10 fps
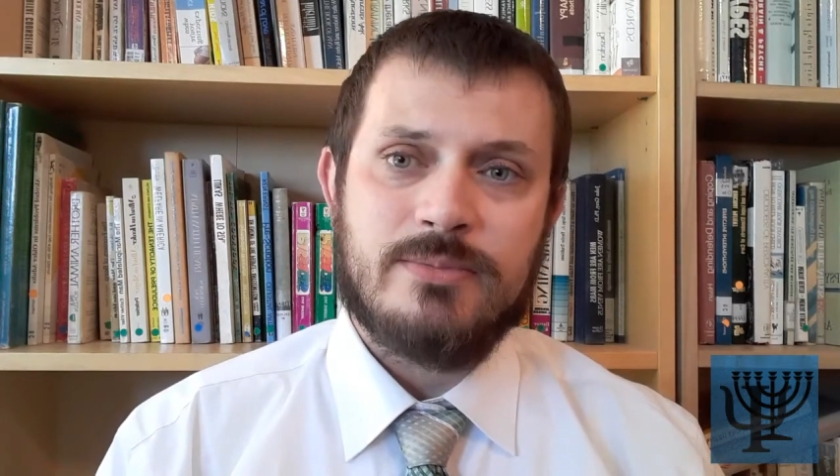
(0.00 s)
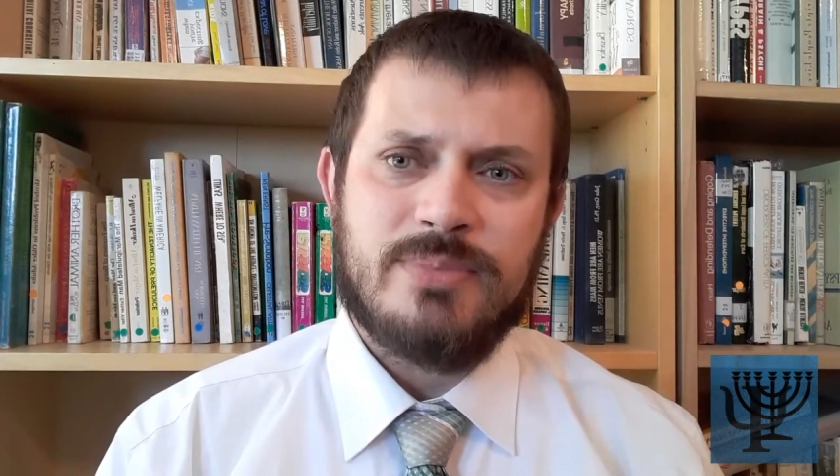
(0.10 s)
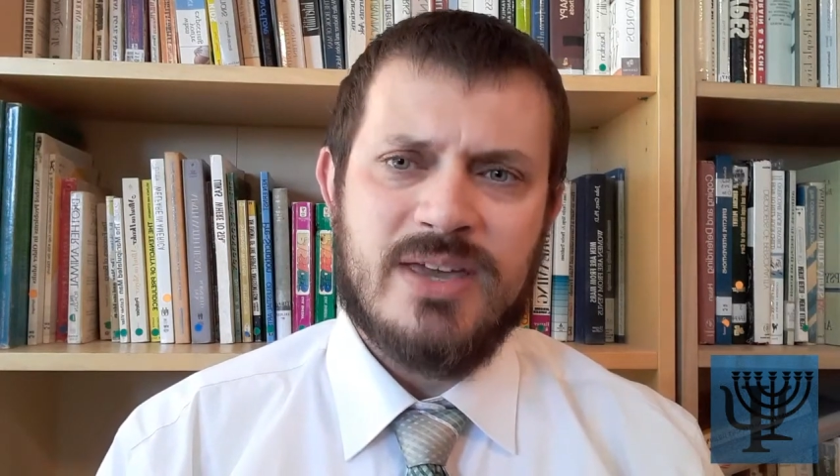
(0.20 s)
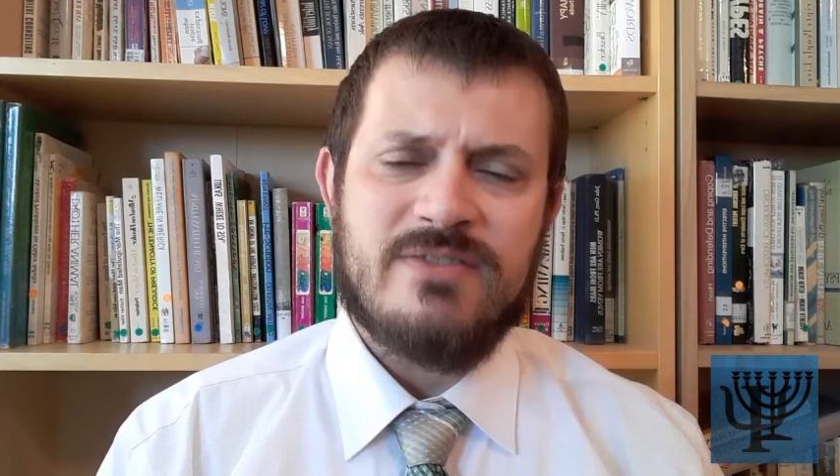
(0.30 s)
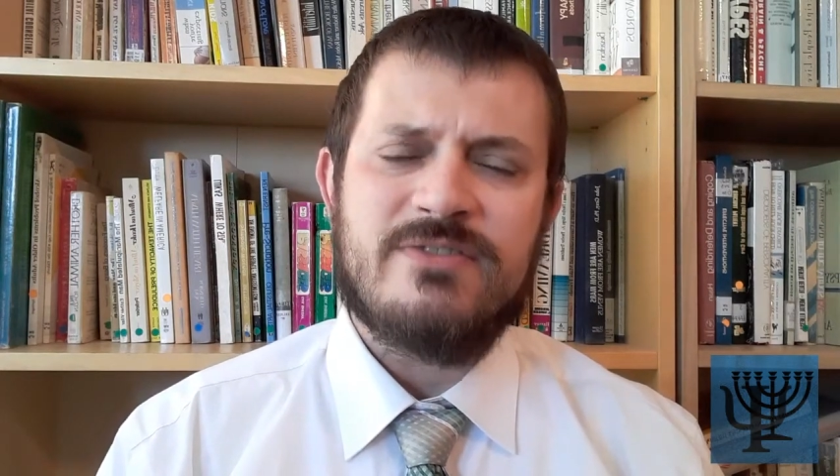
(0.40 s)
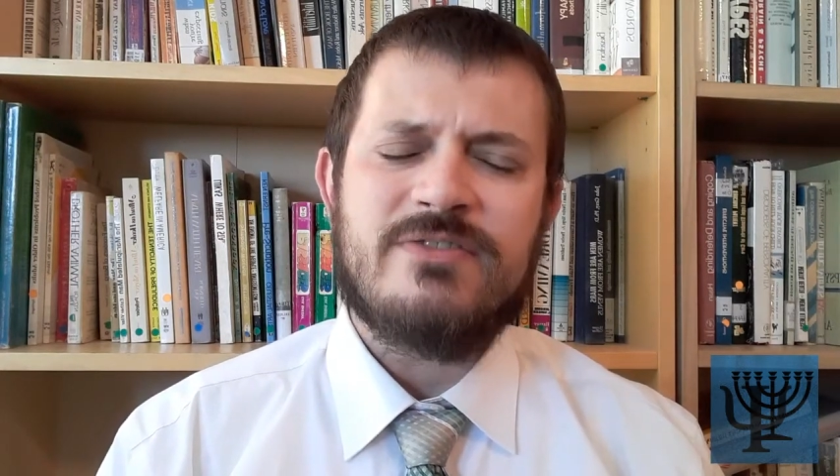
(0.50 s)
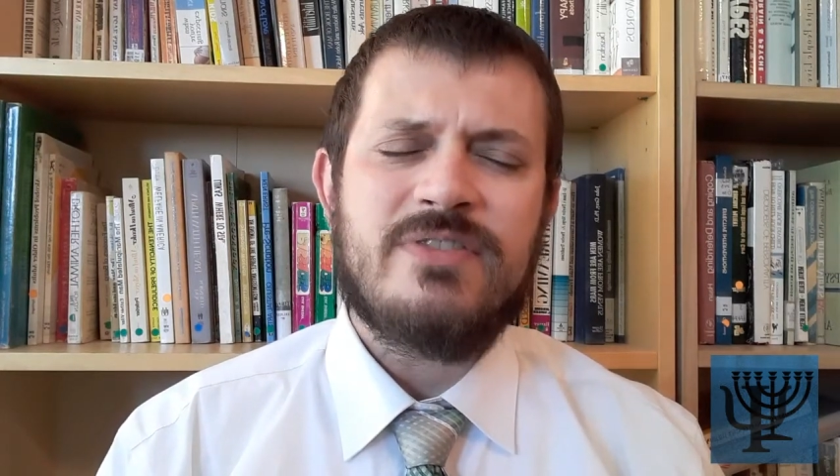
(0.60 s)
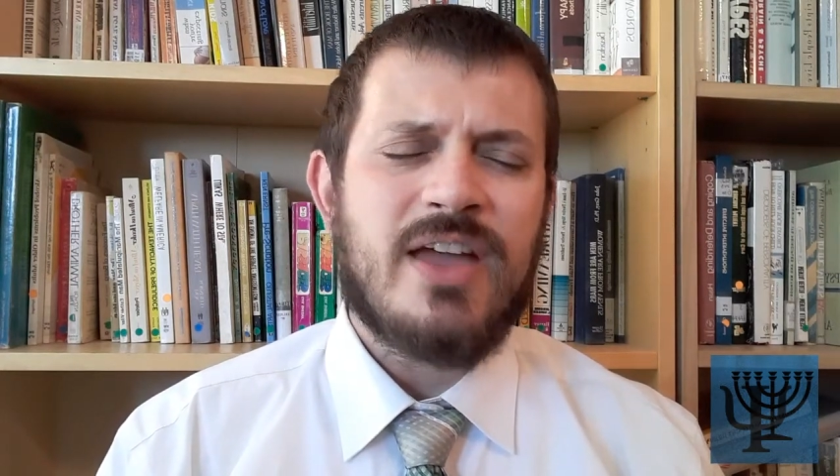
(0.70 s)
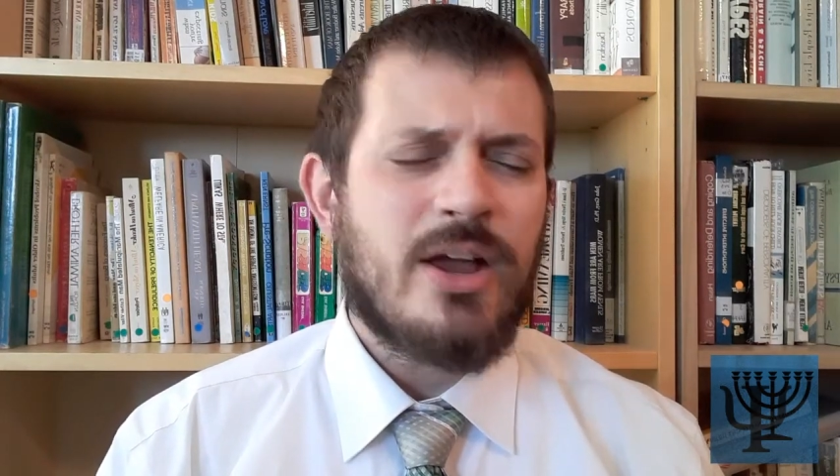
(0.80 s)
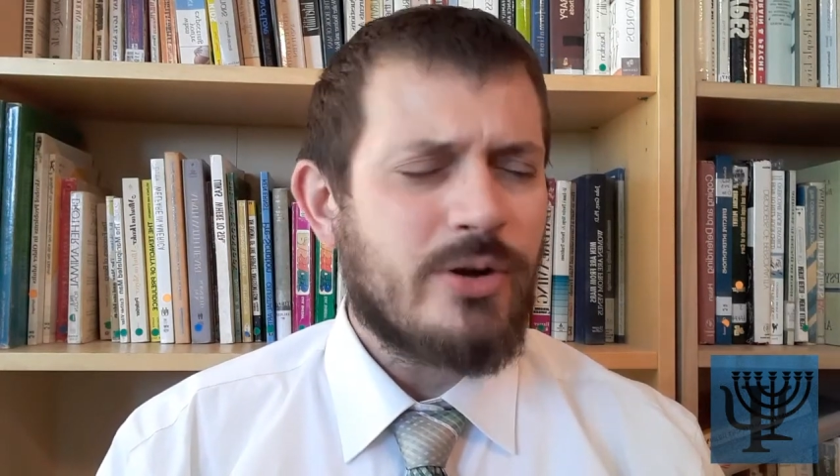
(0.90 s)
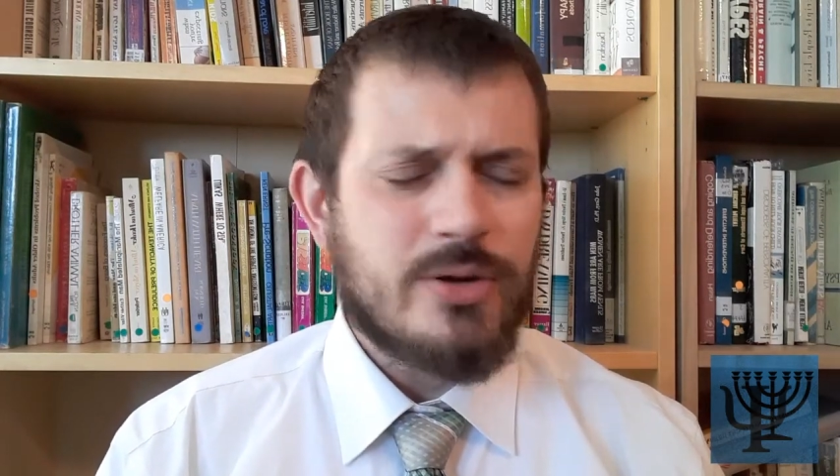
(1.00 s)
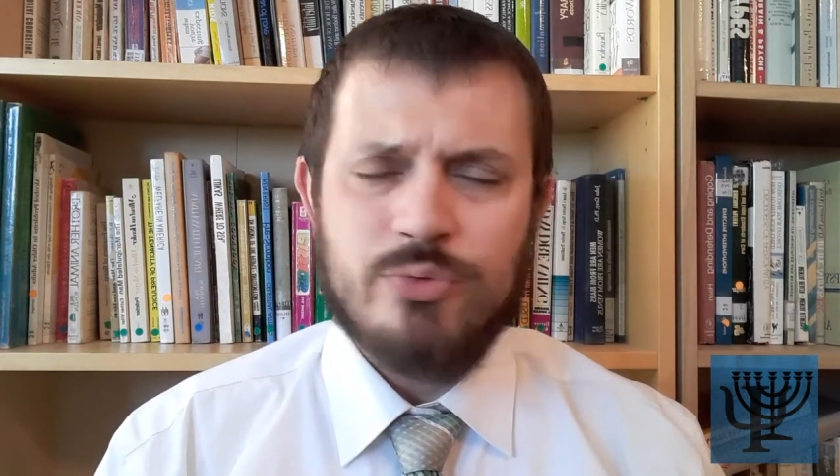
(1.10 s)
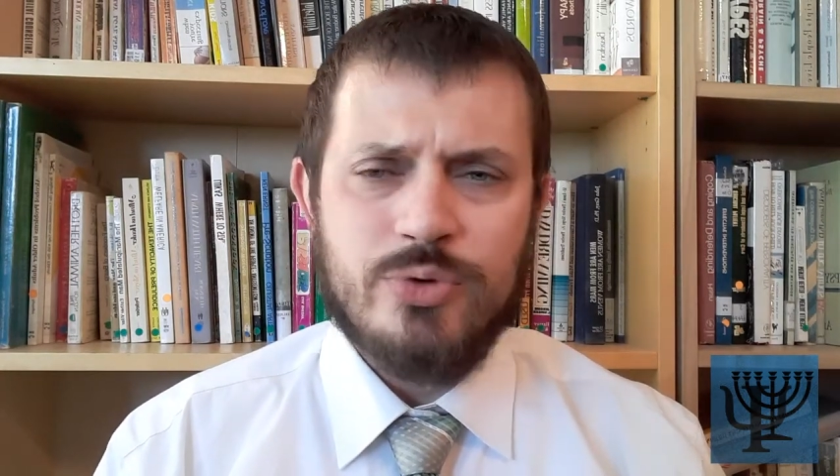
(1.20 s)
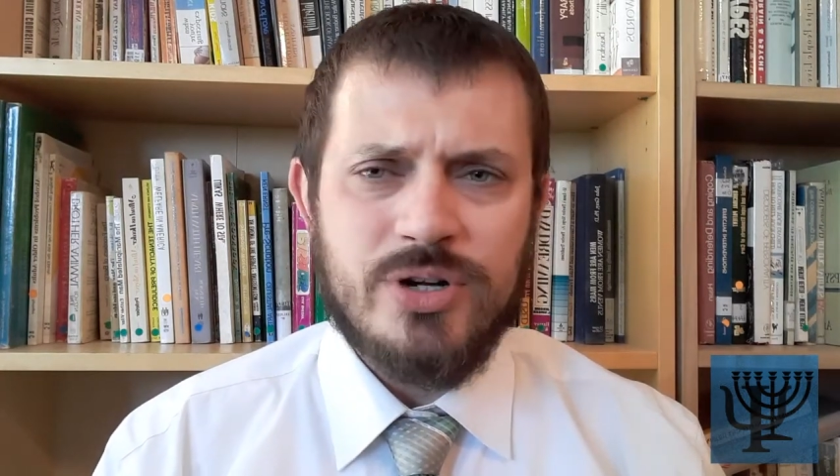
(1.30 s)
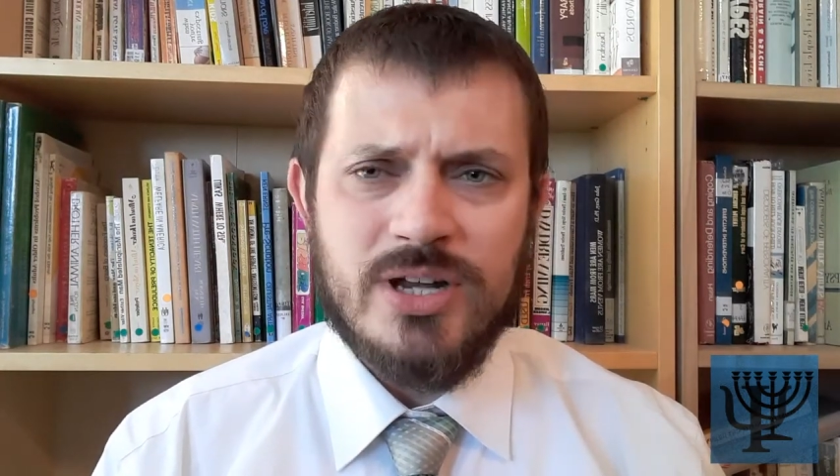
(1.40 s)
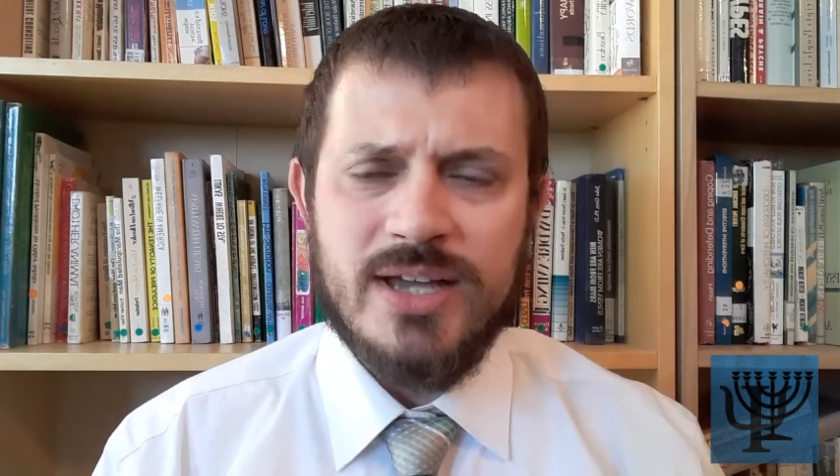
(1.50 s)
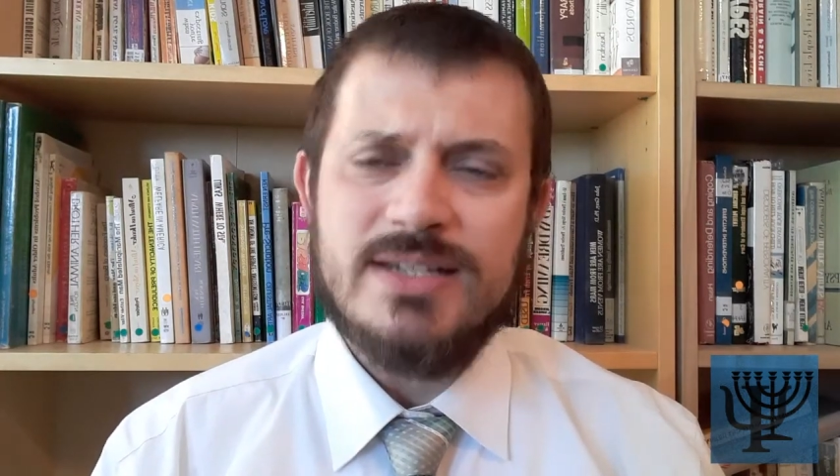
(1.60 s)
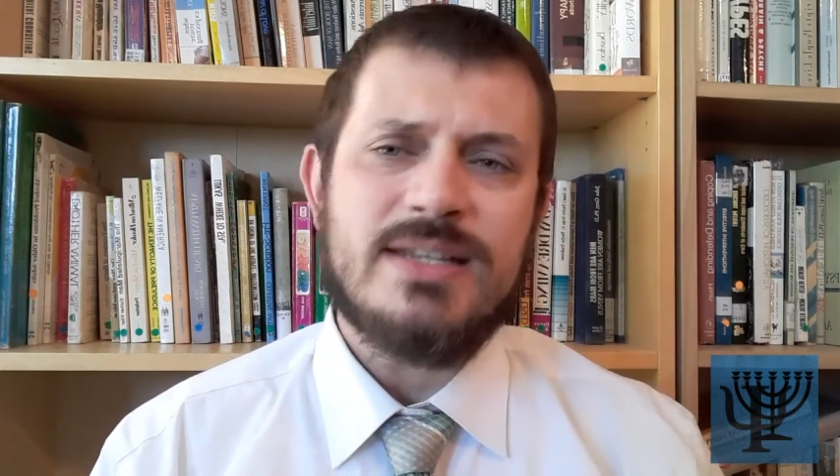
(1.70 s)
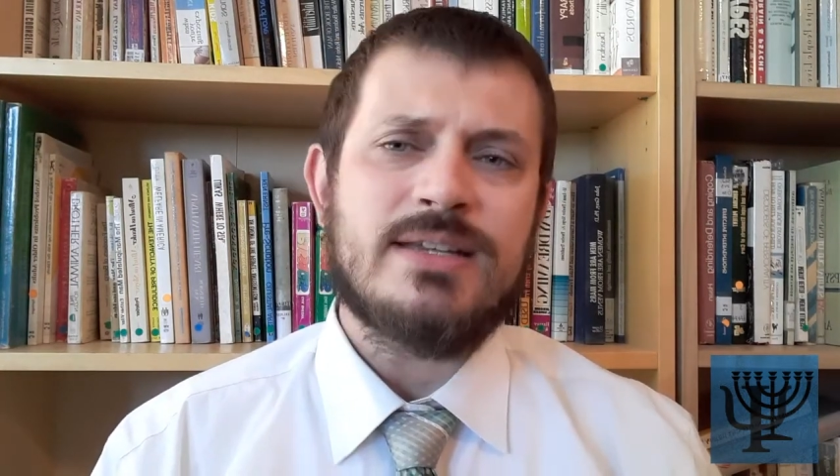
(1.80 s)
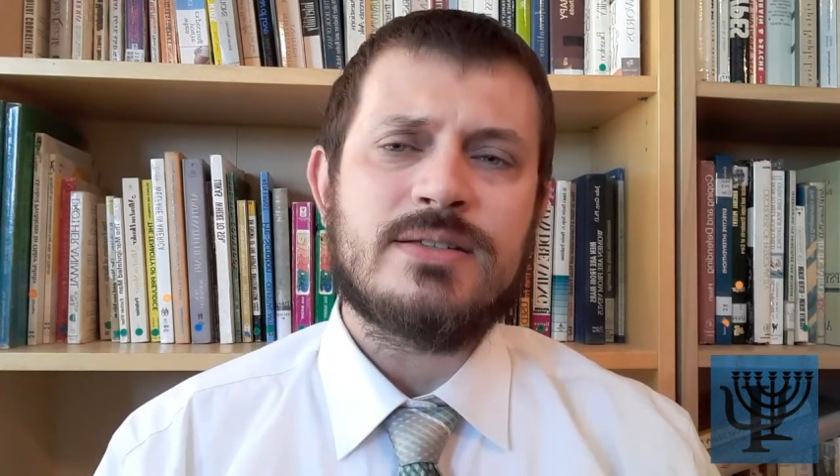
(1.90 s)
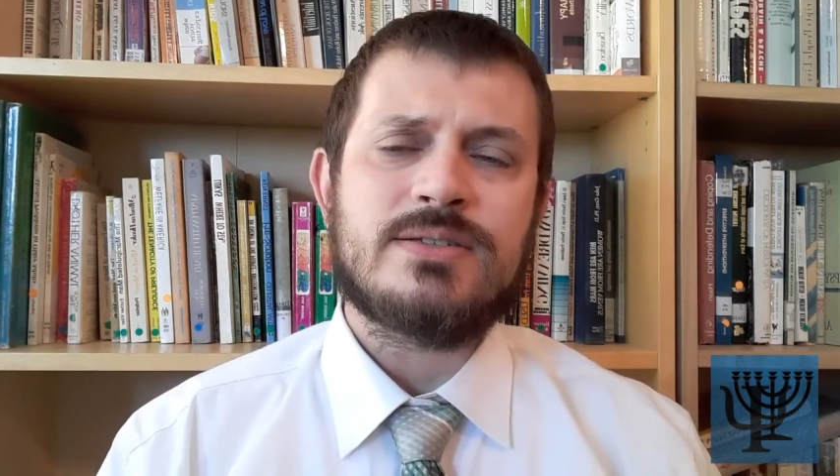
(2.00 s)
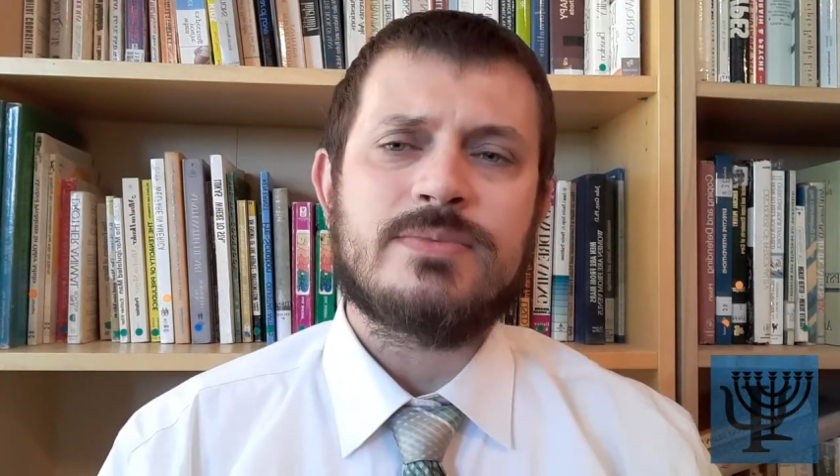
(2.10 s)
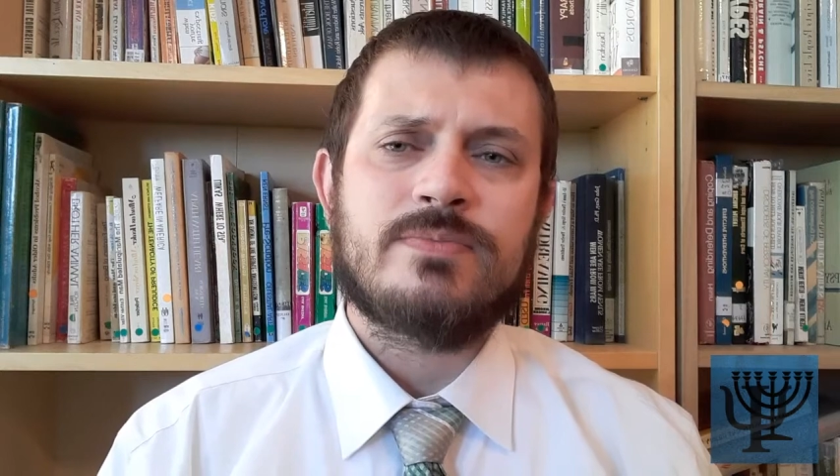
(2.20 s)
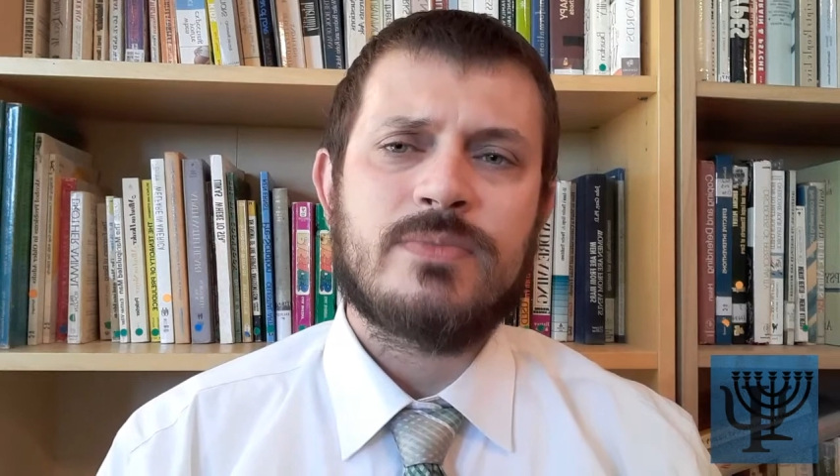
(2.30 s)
being very rooted in ideas.